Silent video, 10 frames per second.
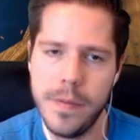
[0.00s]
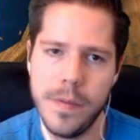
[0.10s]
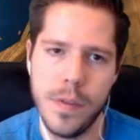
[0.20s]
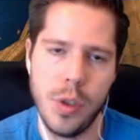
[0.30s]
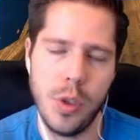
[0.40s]

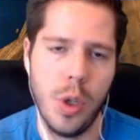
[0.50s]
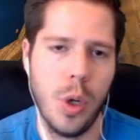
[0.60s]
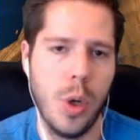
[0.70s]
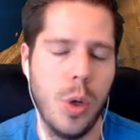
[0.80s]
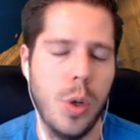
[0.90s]

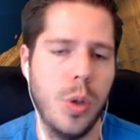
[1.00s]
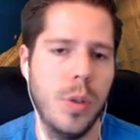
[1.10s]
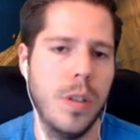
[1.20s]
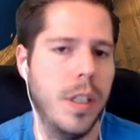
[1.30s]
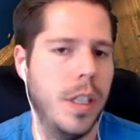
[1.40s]
so
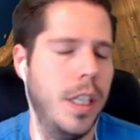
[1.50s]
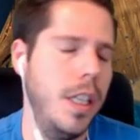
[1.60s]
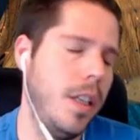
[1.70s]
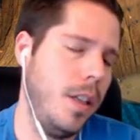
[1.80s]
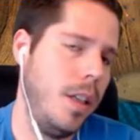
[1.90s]

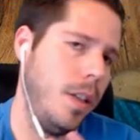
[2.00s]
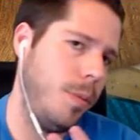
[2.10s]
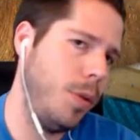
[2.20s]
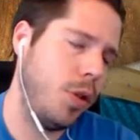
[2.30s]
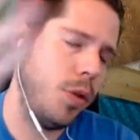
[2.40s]
The
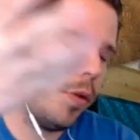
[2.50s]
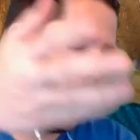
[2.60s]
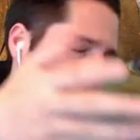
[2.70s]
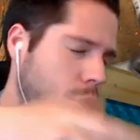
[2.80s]
Mewtwo video,